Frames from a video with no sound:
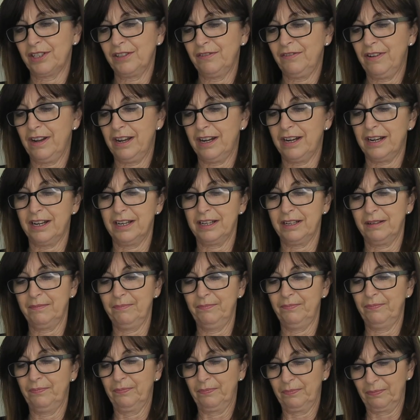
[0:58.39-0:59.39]
of
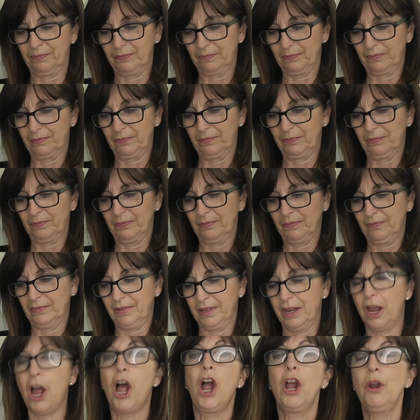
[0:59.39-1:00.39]
Harlem.
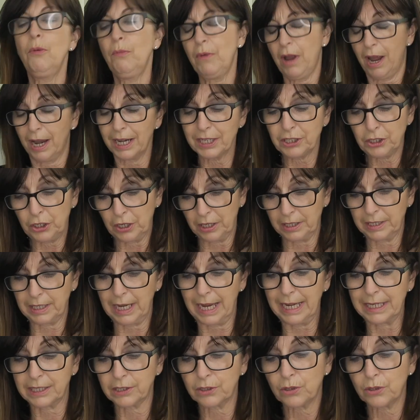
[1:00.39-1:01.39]
Home, actually, it's